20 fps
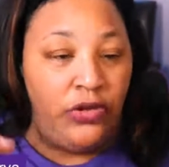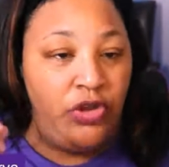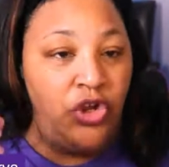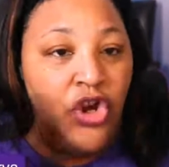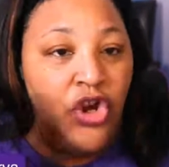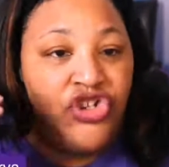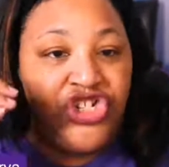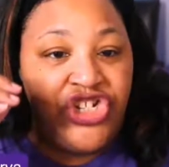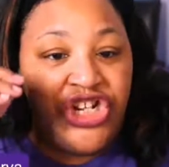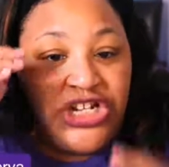
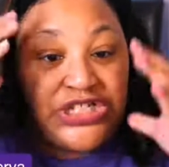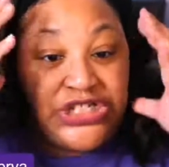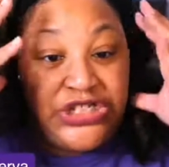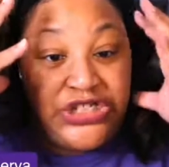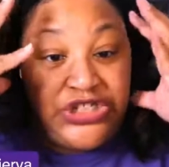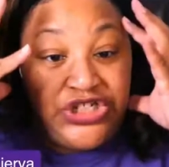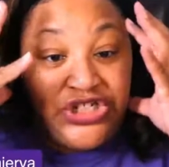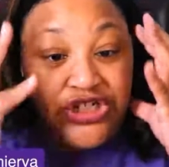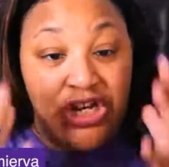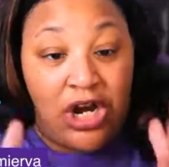You're
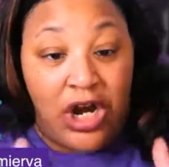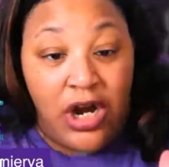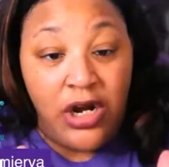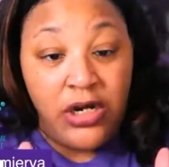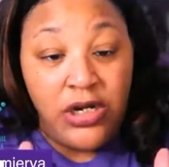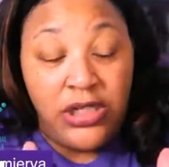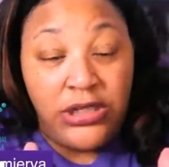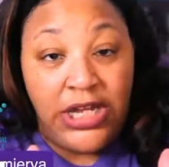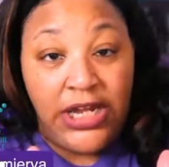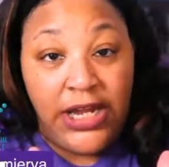just
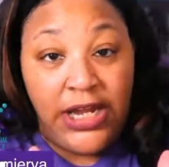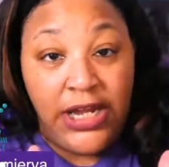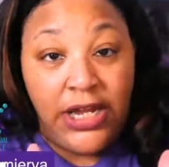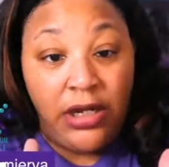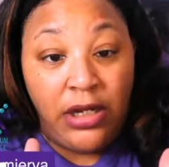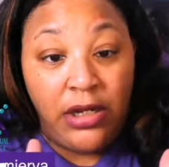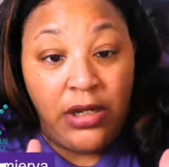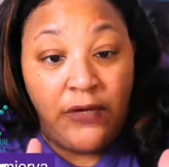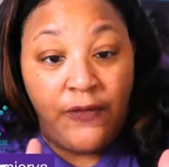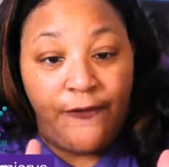
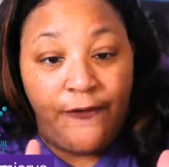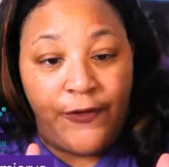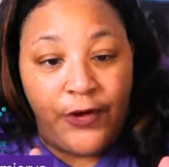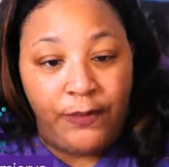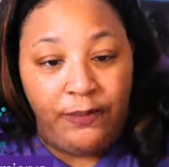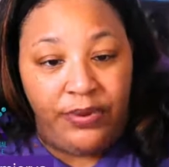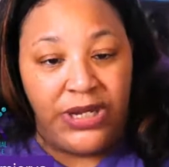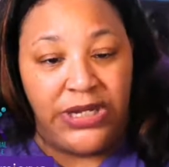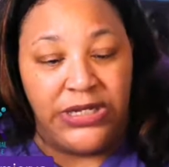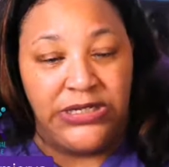journaling
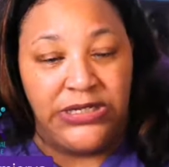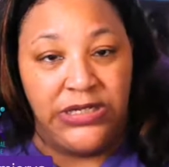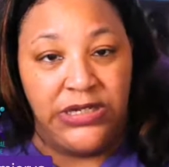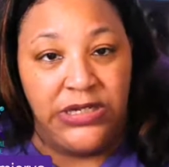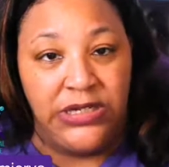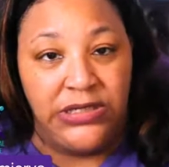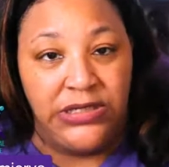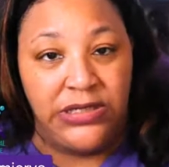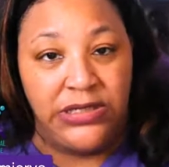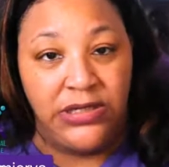for
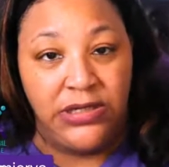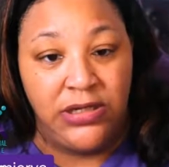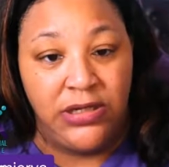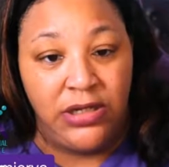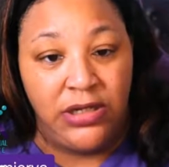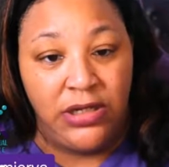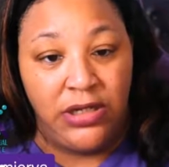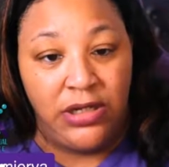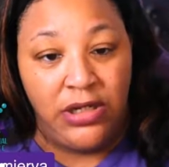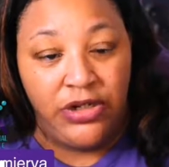business.
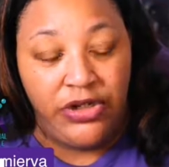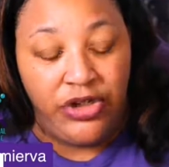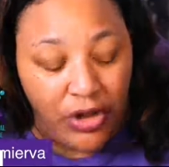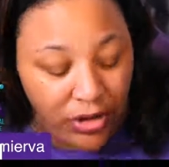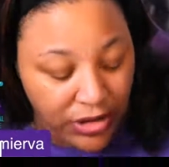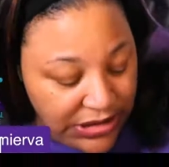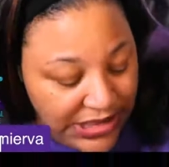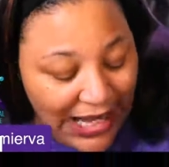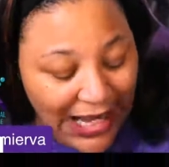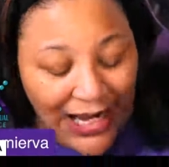
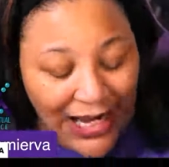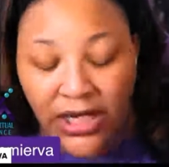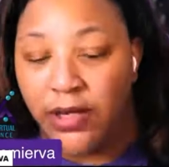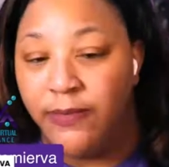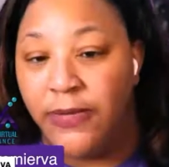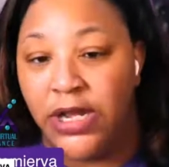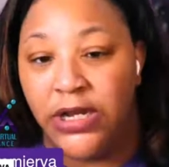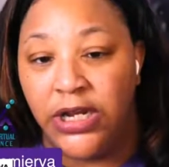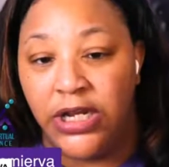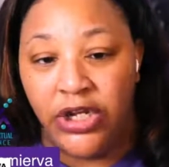You're
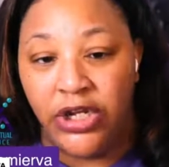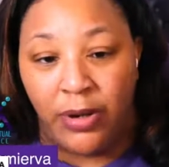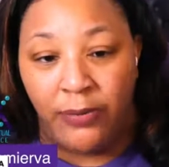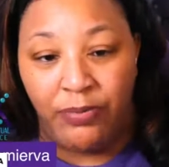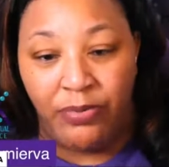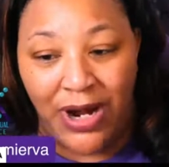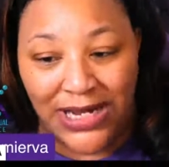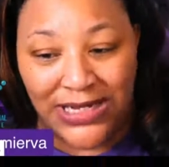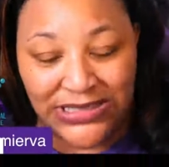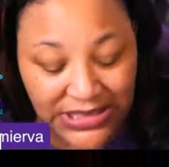documenting
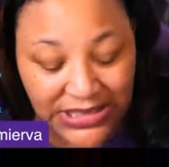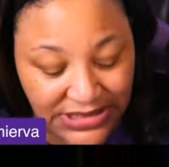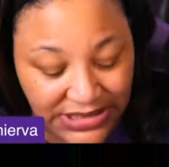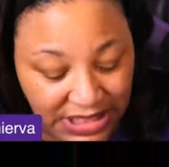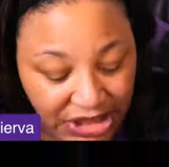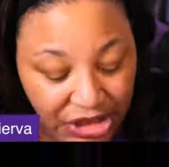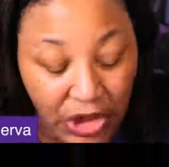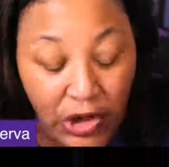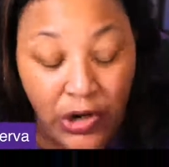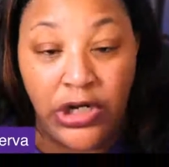your
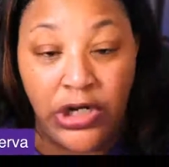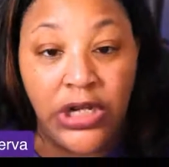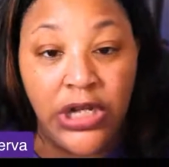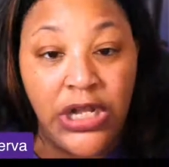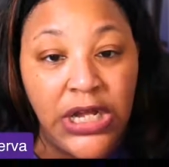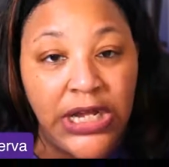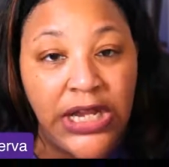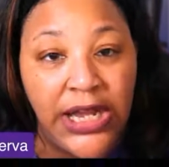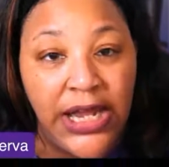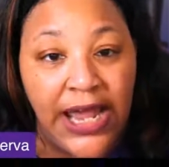process and you're
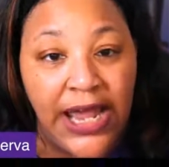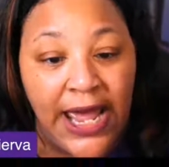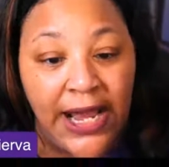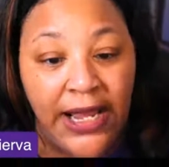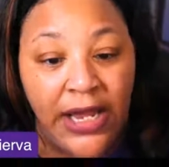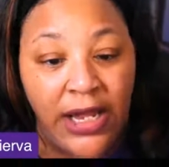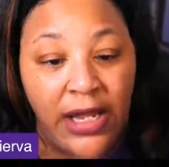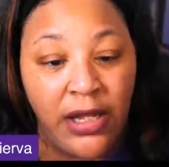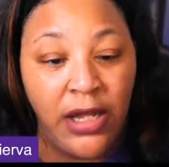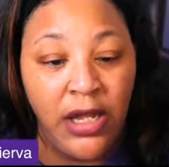looking
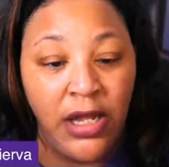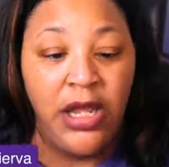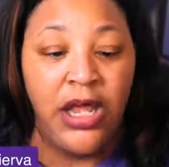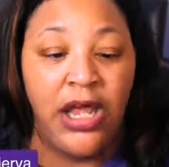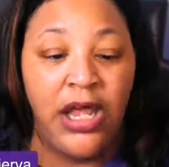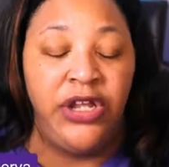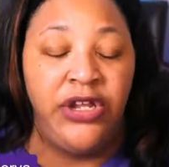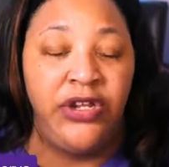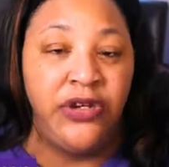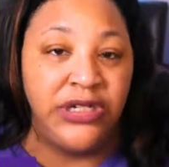at it
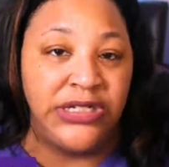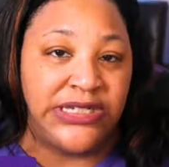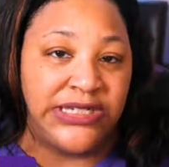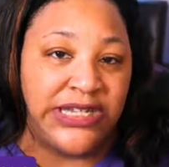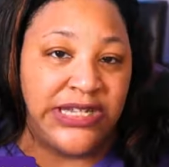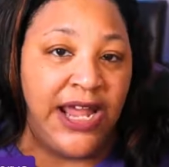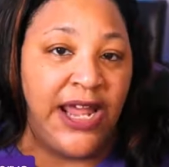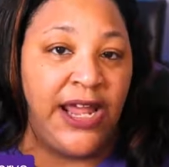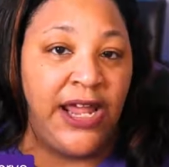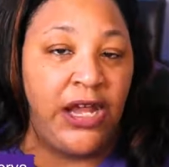and you're
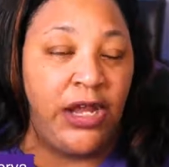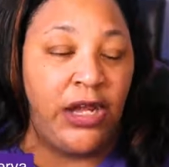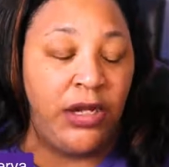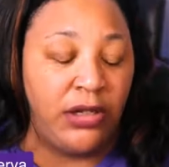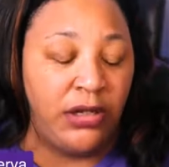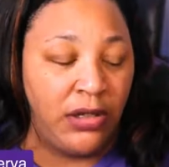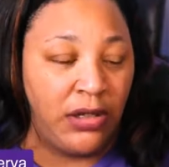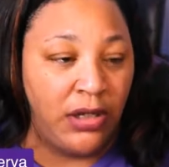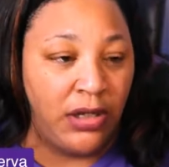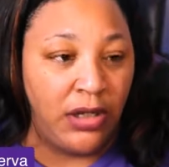
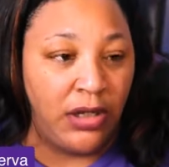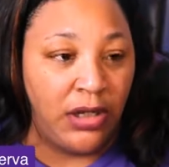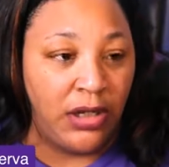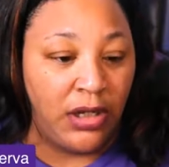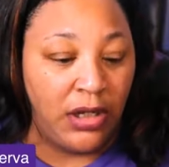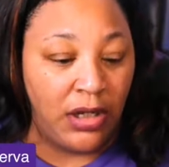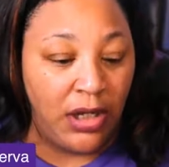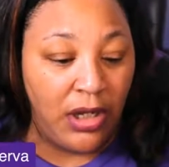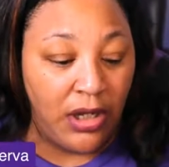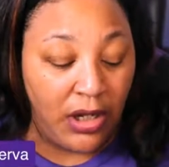saying,
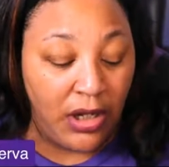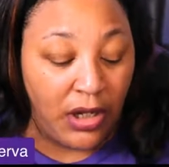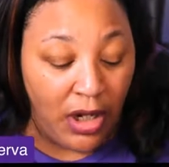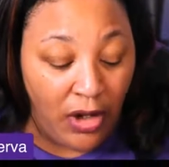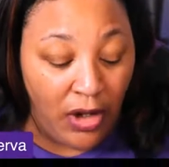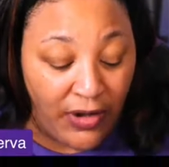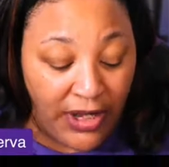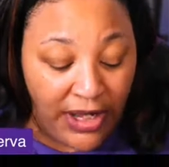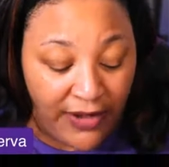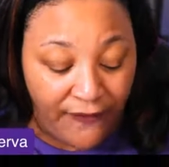
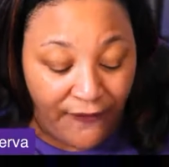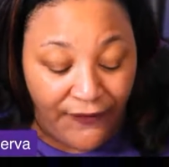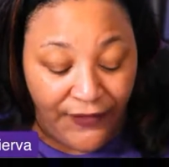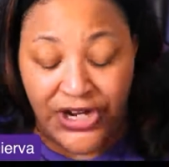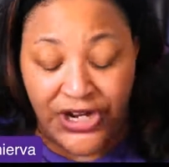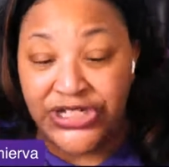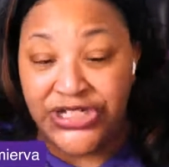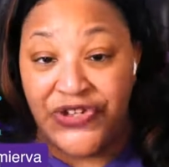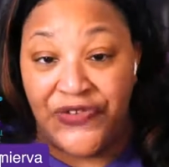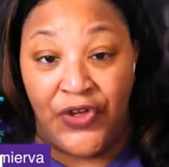okay,
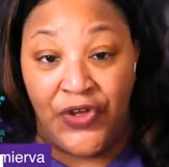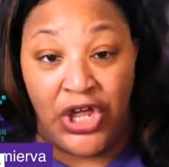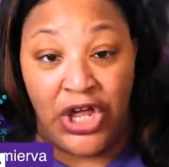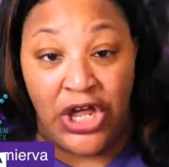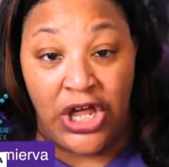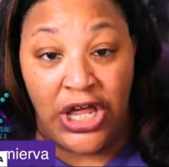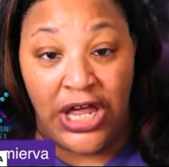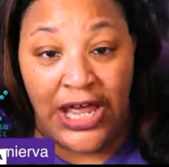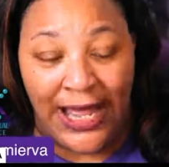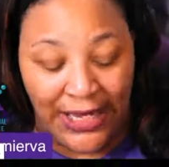first of
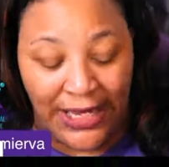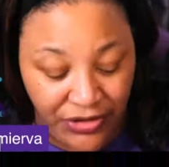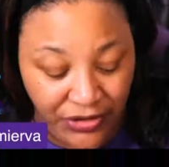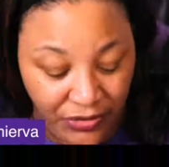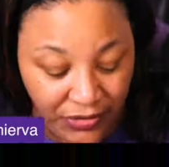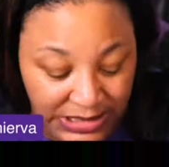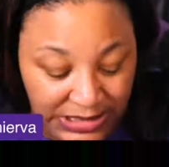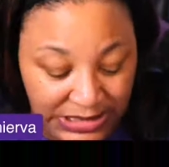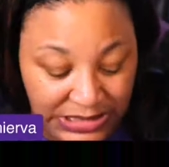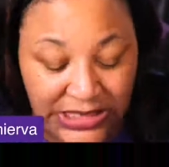all, I
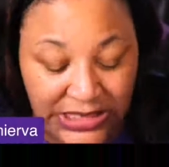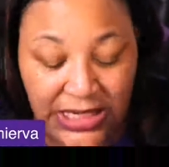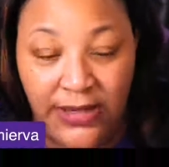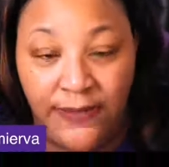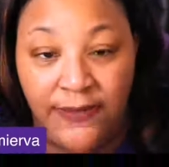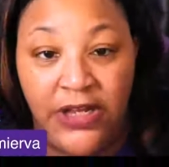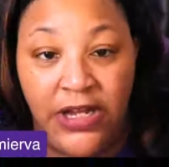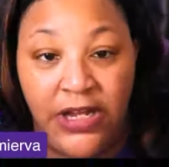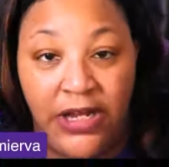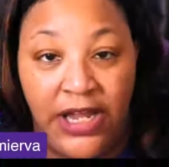do this
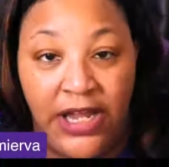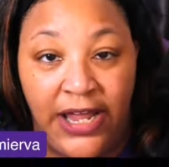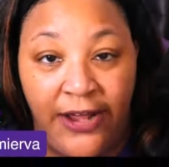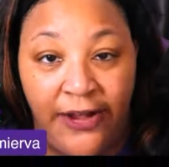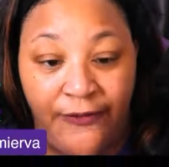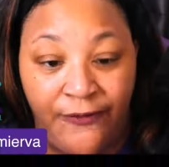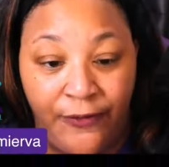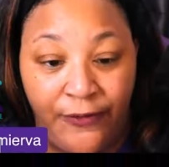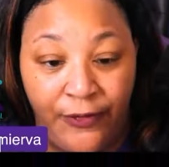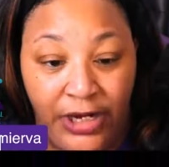same thing
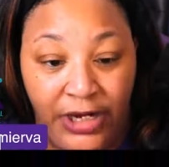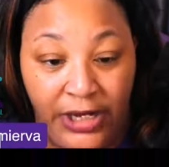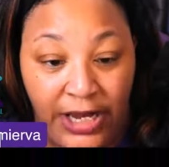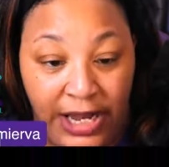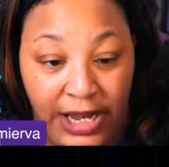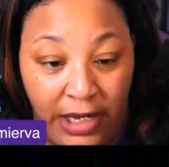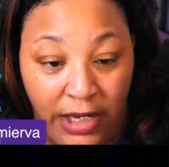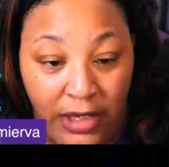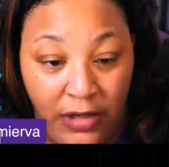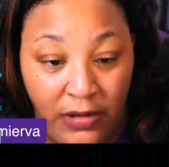every
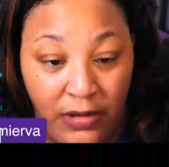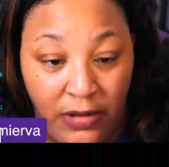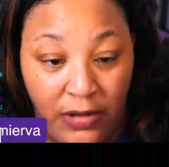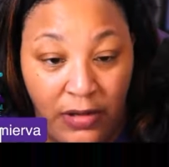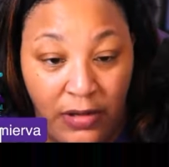day.